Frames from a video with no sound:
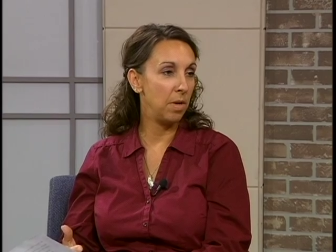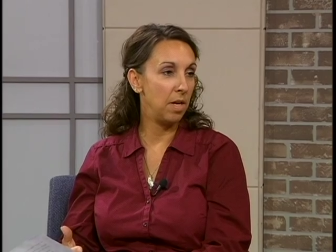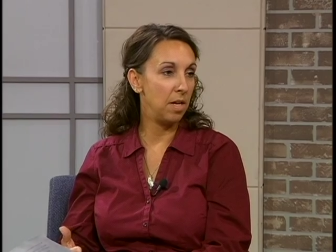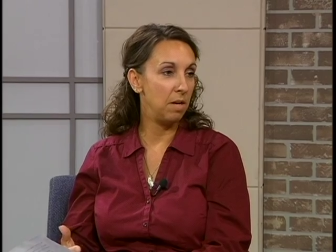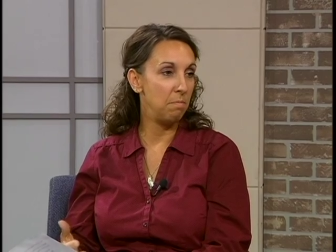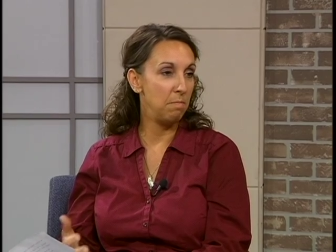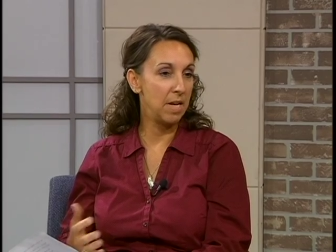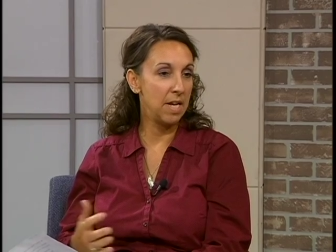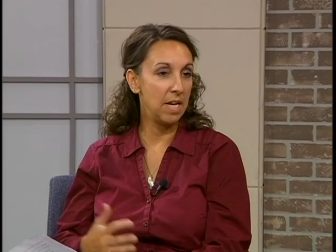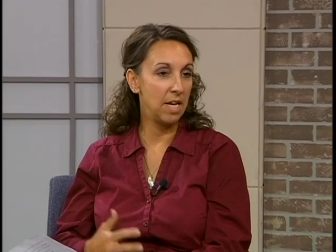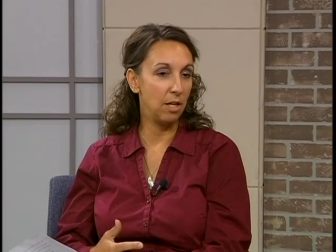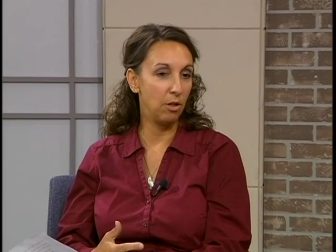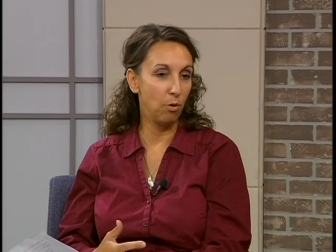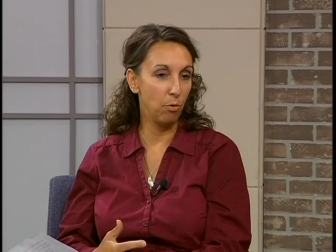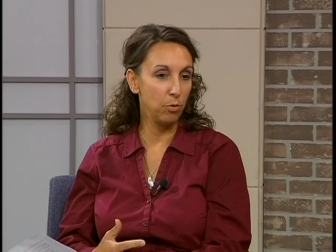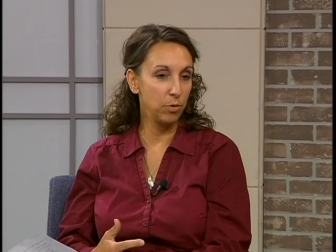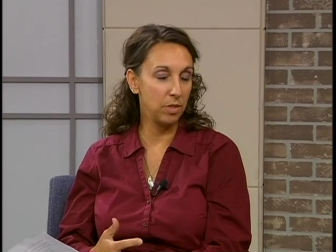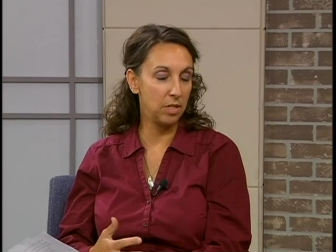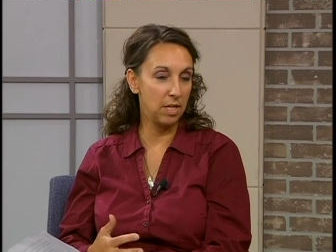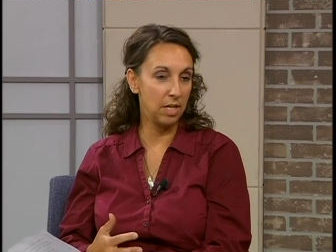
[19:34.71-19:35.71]
in meeting
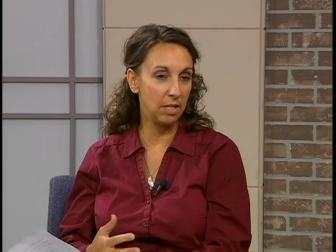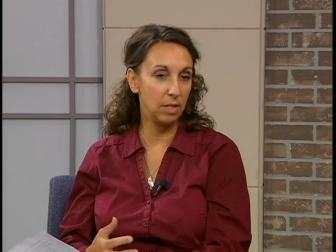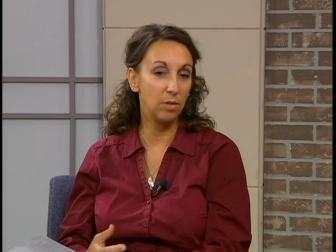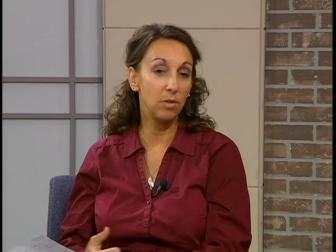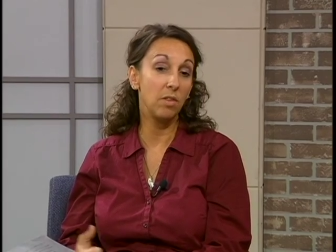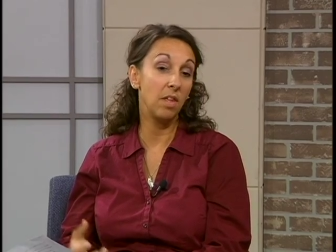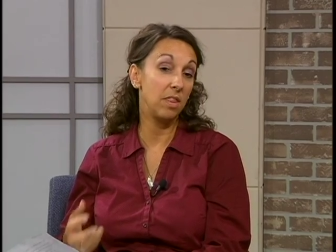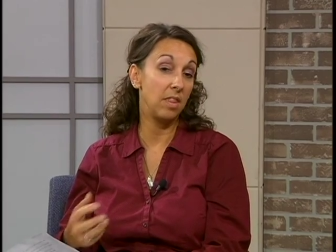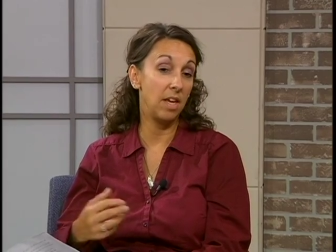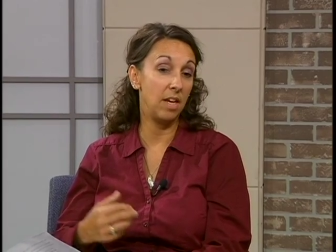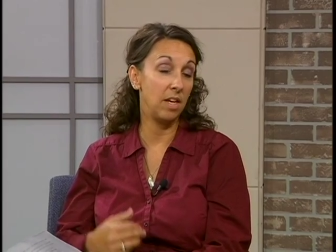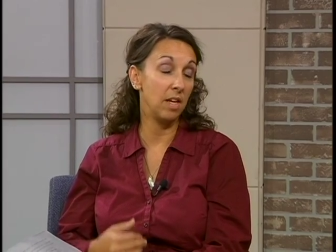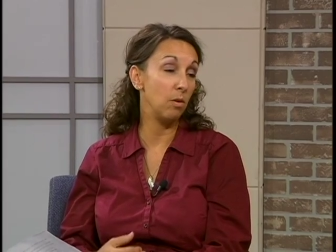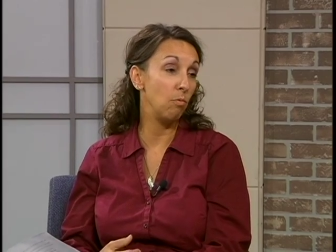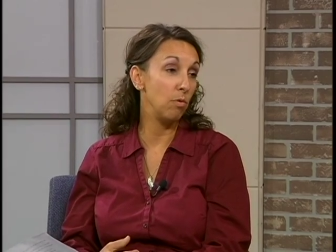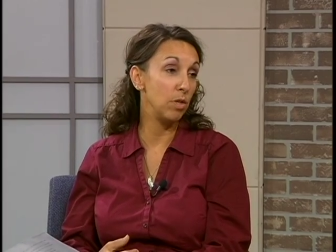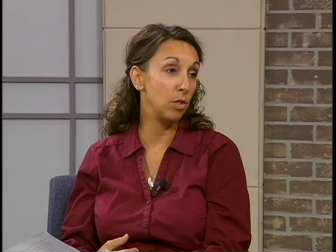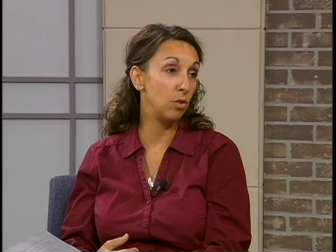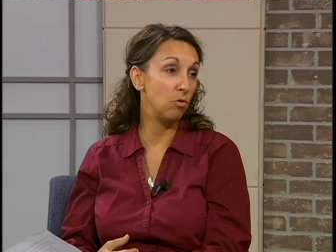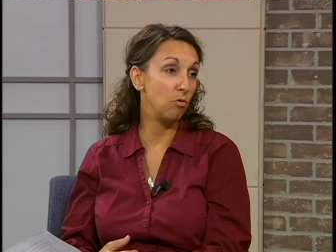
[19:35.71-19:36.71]
those needs so that they can
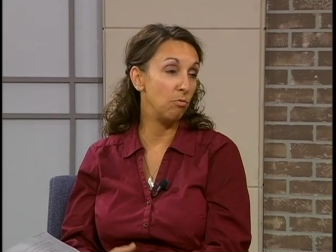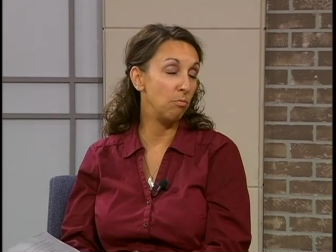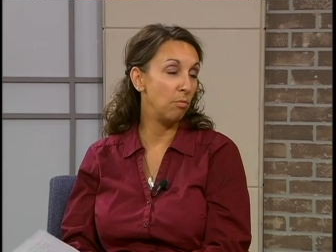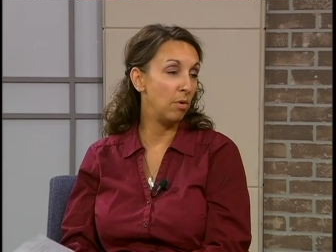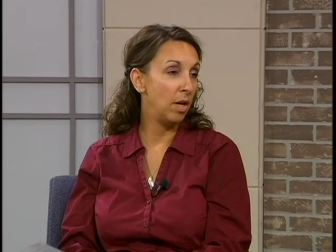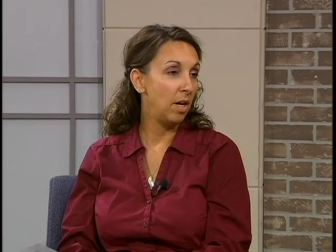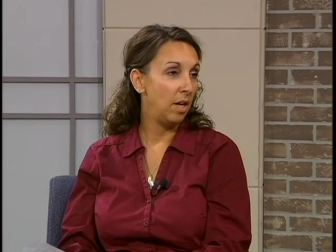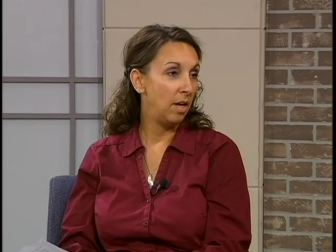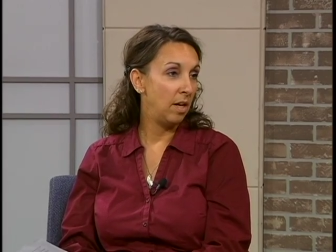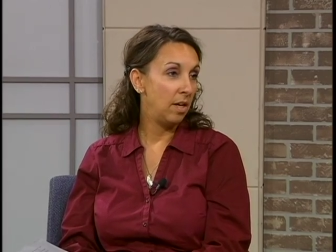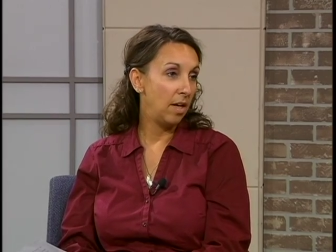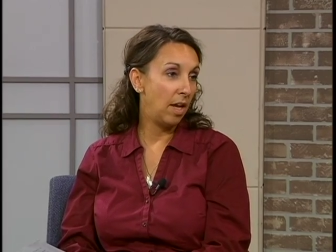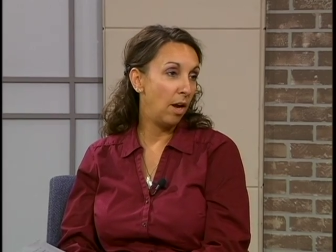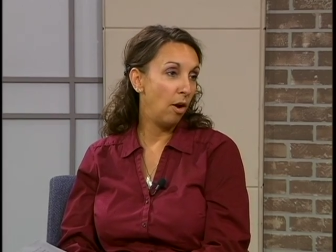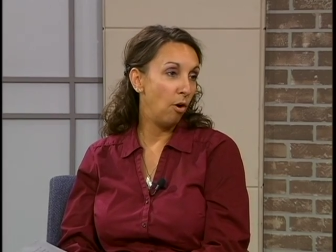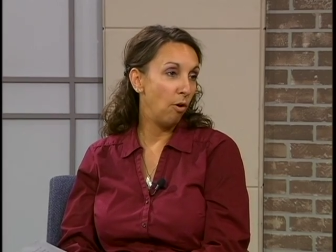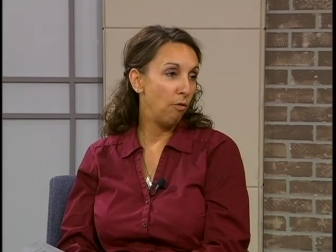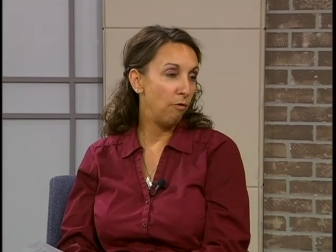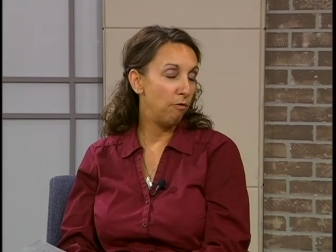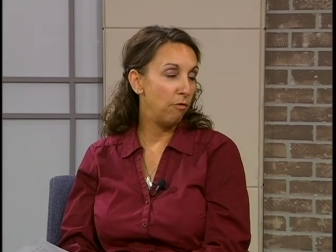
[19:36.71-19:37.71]
resume
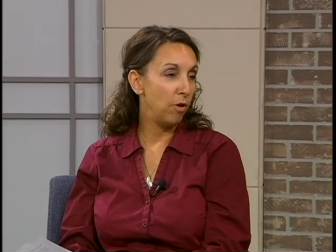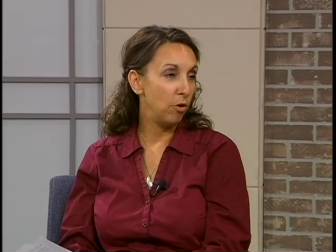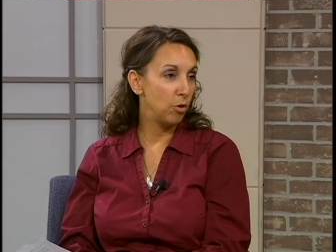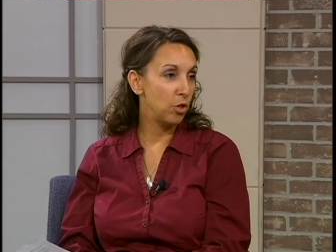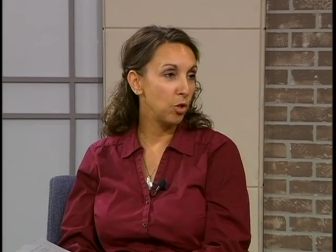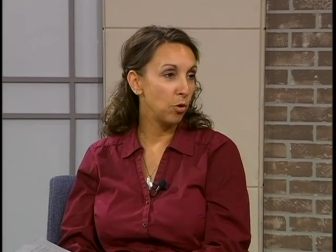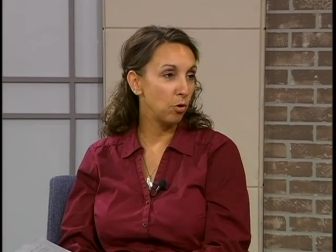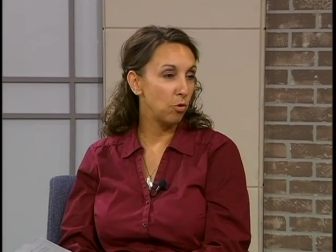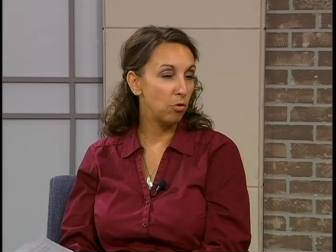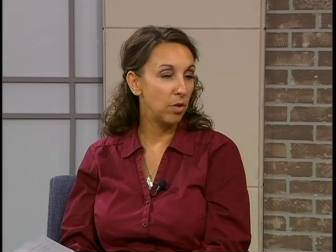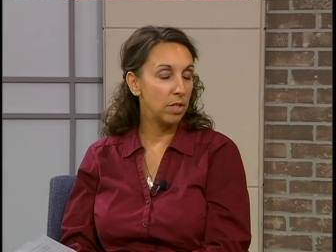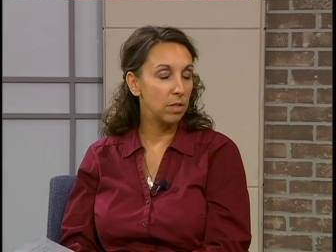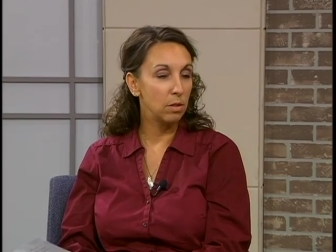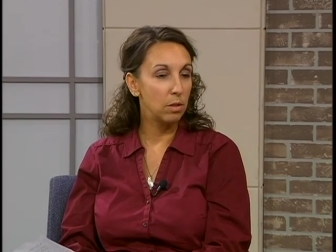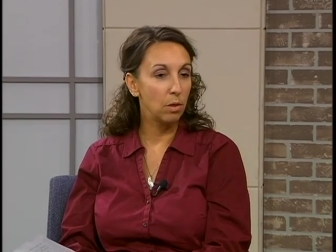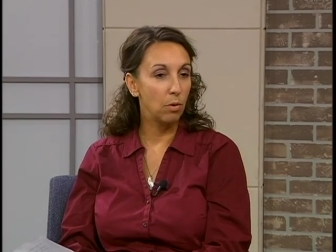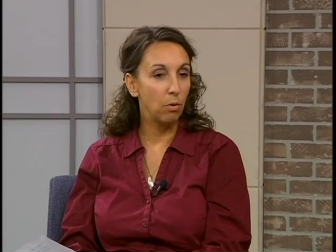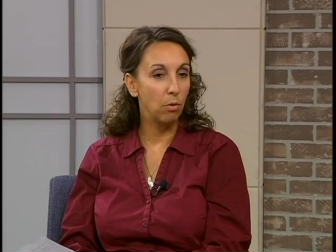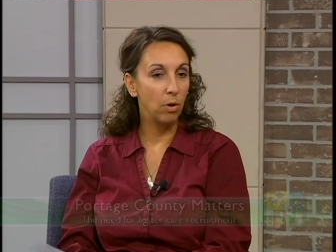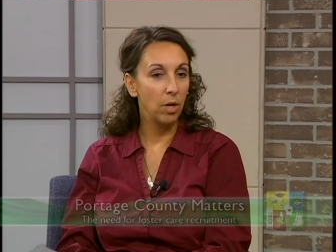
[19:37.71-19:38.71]
care of their children.
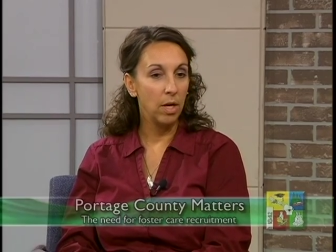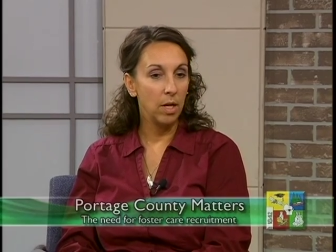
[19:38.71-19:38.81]
So